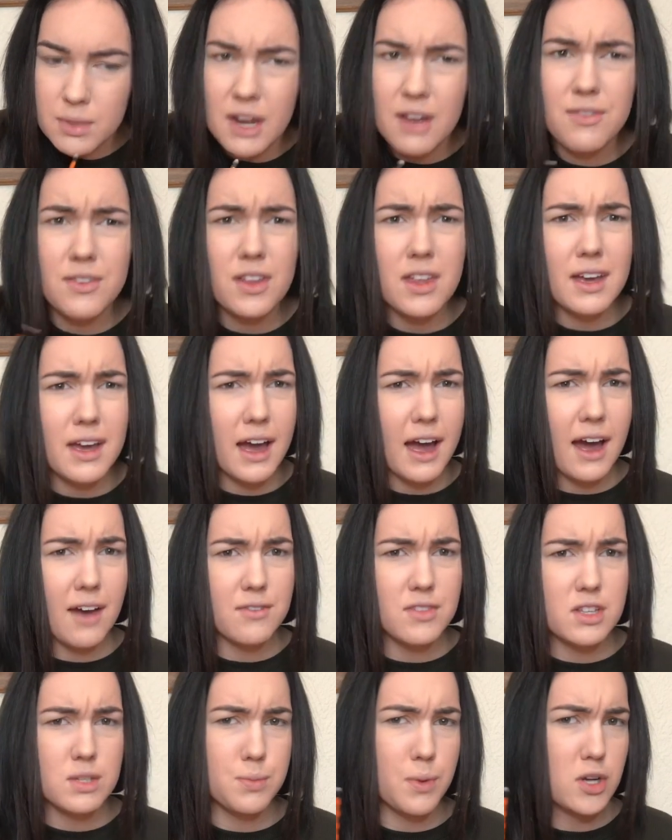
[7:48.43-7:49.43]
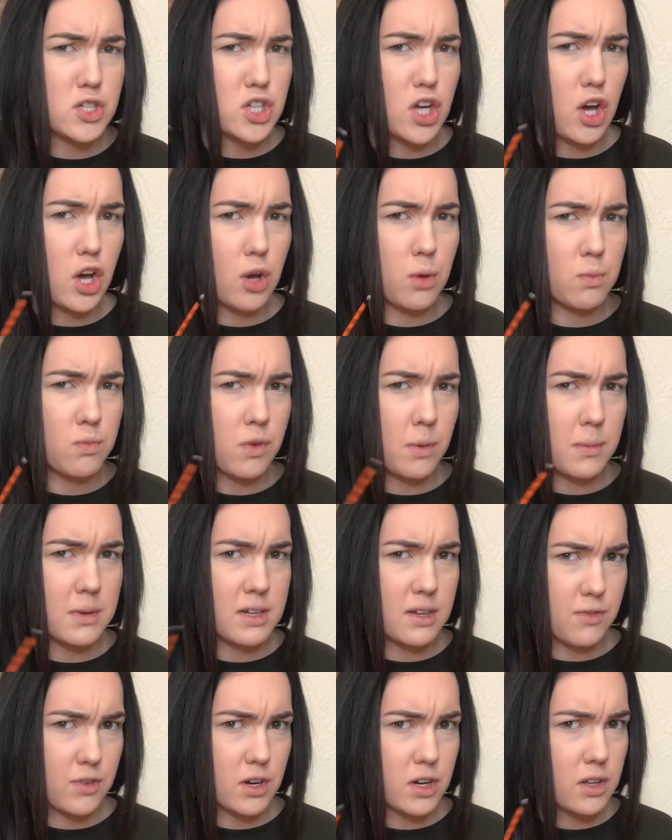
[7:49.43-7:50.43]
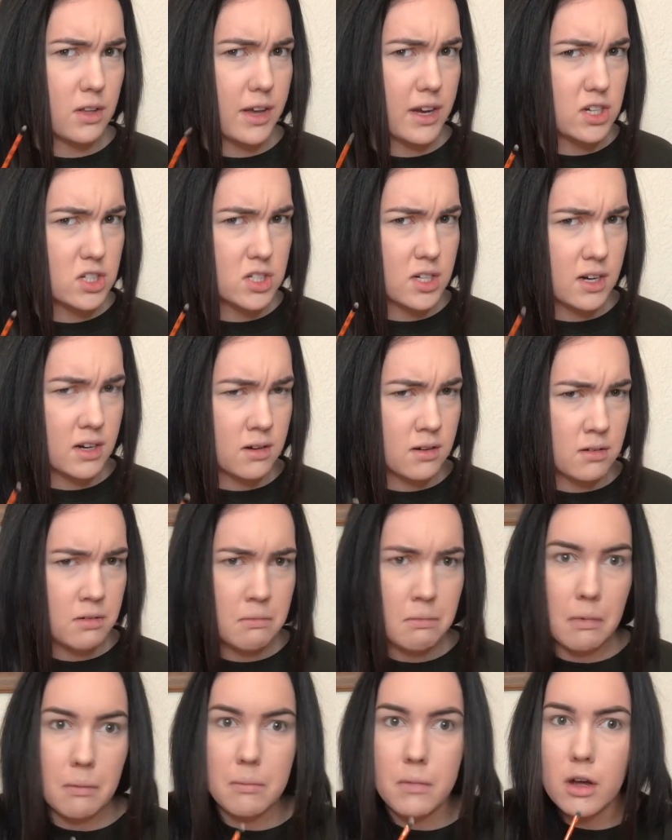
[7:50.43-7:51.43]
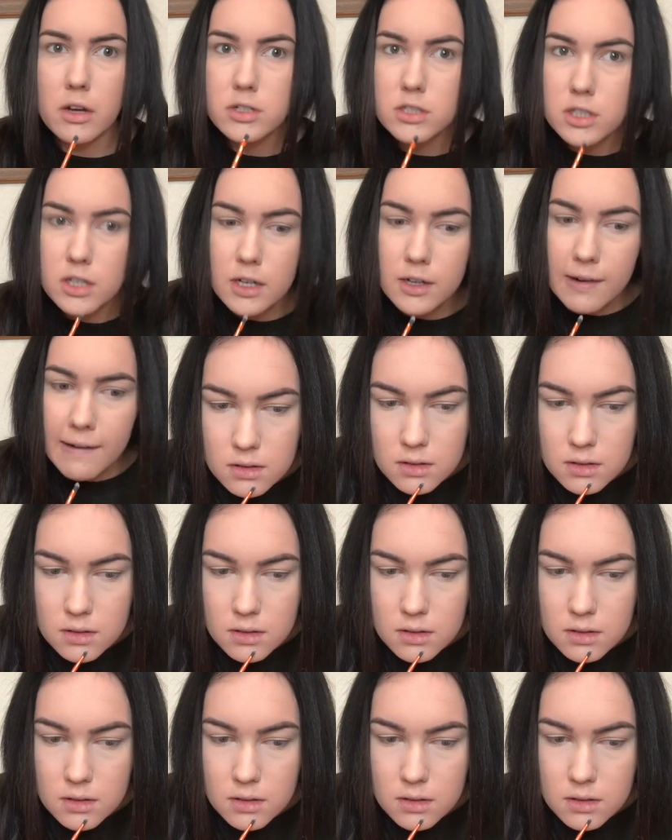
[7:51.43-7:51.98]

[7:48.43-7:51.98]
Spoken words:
but I feel like I have this brush at home from a different collection. I'm not sure.